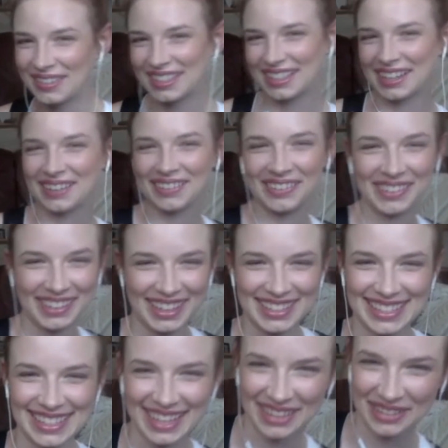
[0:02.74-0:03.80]
not
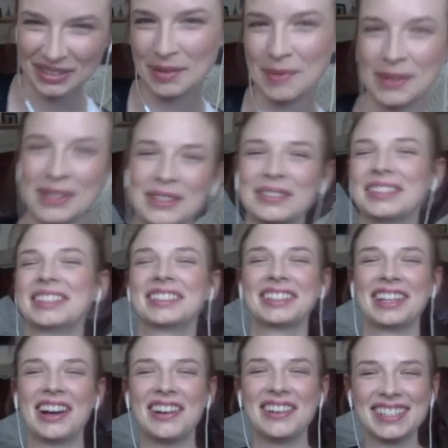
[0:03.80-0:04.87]
together anymore, you literally
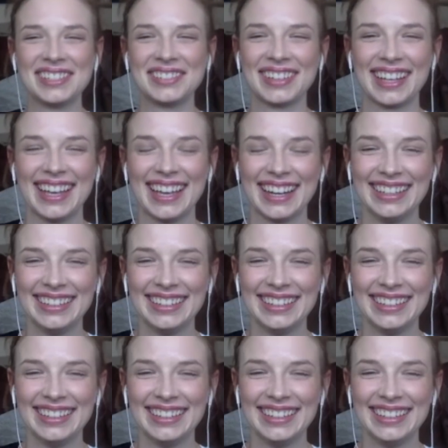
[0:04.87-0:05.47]
always forget.